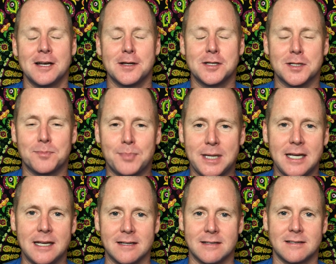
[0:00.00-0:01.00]
just
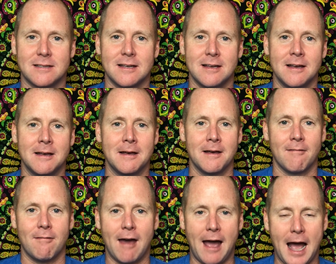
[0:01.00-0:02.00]
peace
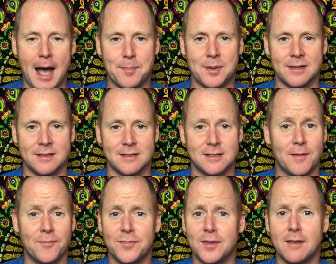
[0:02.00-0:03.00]
that happens
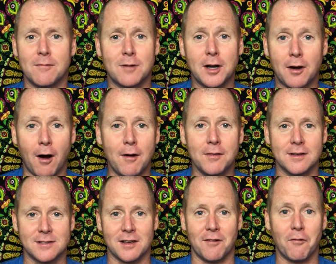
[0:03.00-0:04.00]

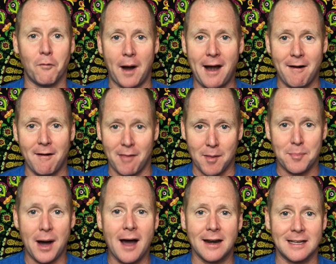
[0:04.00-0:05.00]
regardless of where the
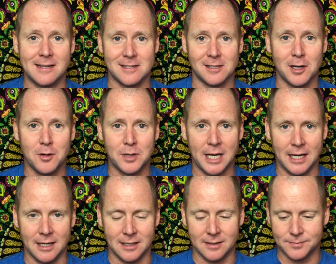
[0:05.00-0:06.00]
body is
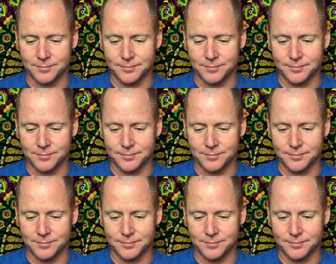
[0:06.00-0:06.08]
located.